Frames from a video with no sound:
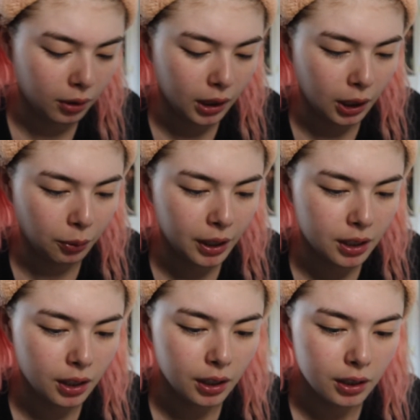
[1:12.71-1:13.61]
I
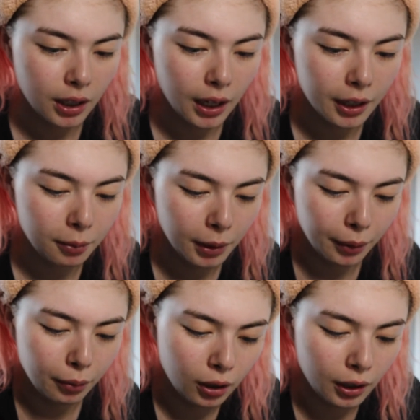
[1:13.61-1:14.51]
wasted an entire
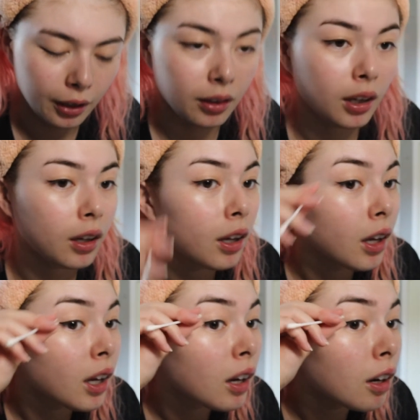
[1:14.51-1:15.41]
month on nothing.
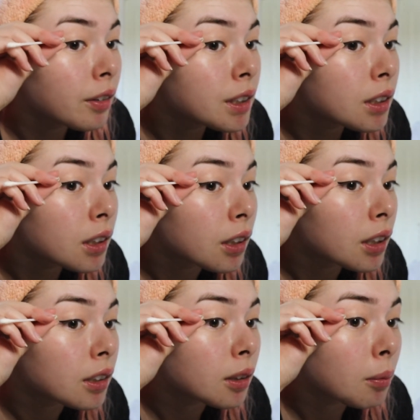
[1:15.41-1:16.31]
And obviously there
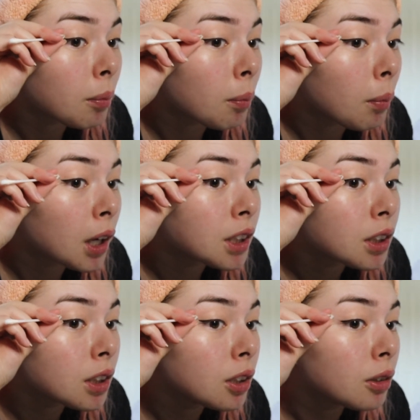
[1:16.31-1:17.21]
isn't much
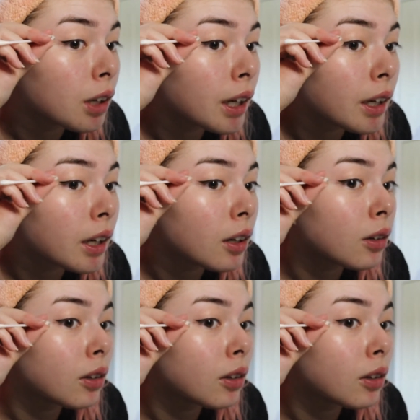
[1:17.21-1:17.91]
to do right now.